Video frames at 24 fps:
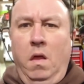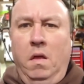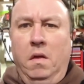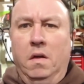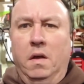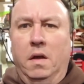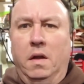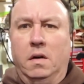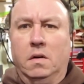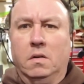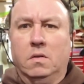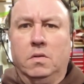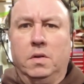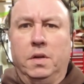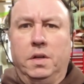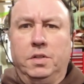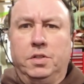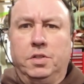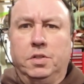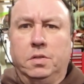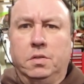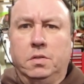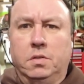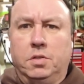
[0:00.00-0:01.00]
I don't know,
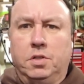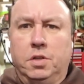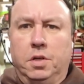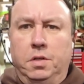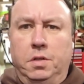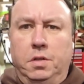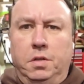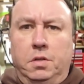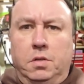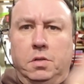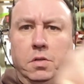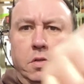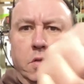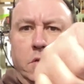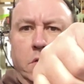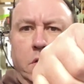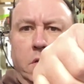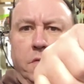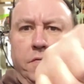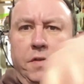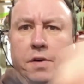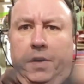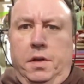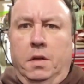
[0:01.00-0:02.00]
ancient Chinese
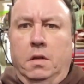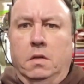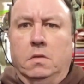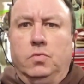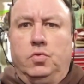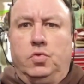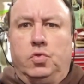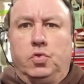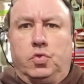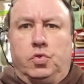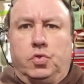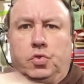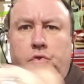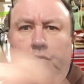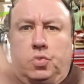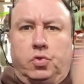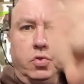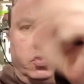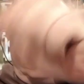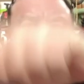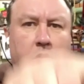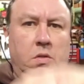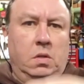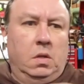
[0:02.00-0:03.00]
fighting.
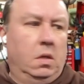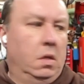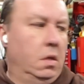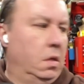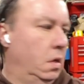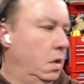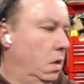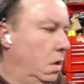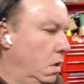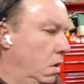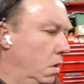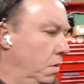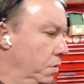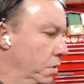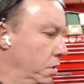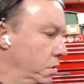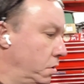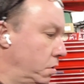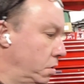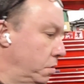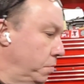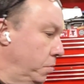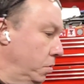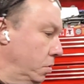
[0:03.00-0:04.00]
These
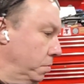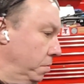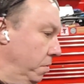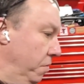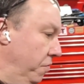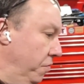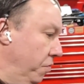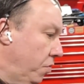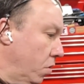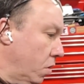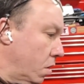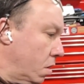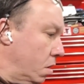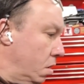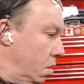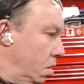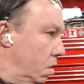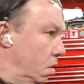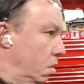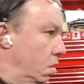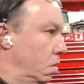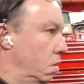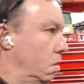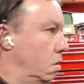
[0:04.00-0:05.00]
are supposed to be fork
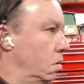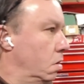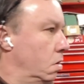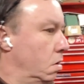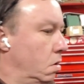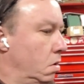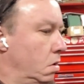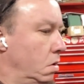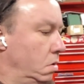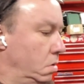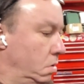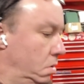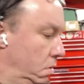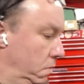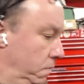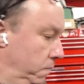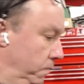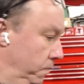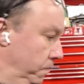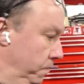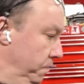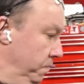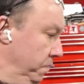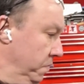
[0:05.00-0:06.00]
things.
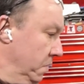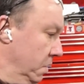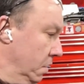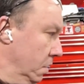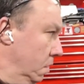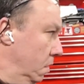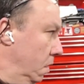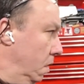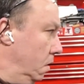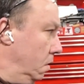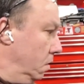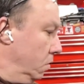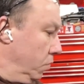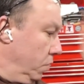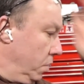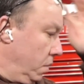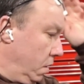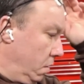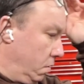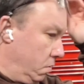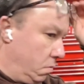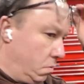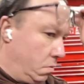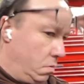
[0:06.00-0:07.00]
I don't know where
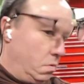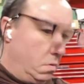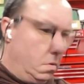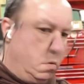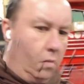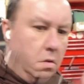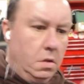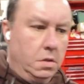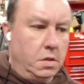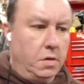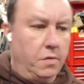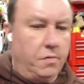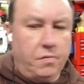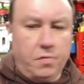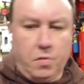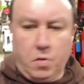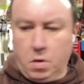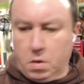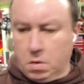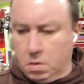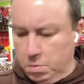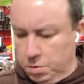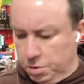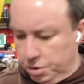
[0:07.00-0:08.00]
that, is it
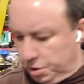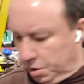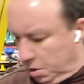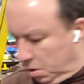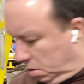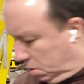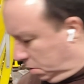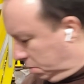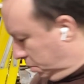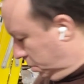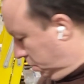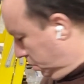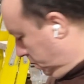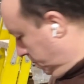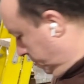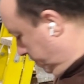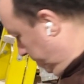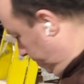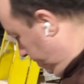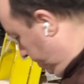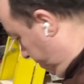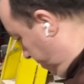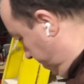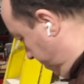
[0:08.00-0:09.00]
fork or shocks?
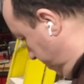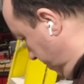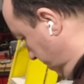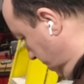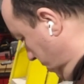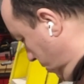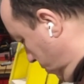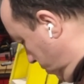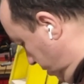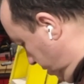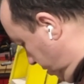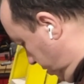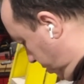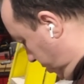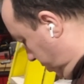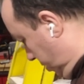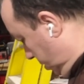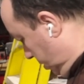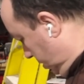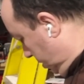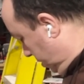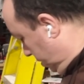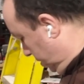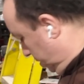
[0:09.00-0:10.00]
Where's the
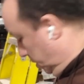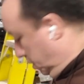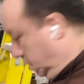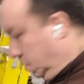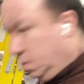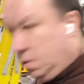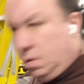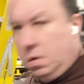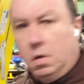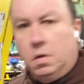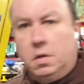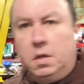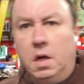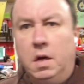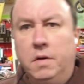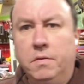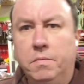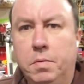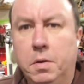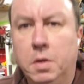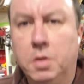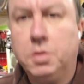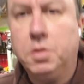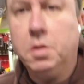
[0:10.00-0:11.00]
shocks? Hold on, I have a
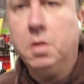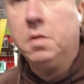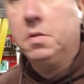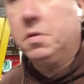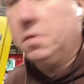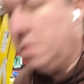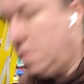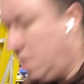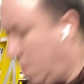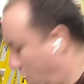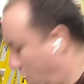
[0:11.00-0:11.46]
pair of shocks here.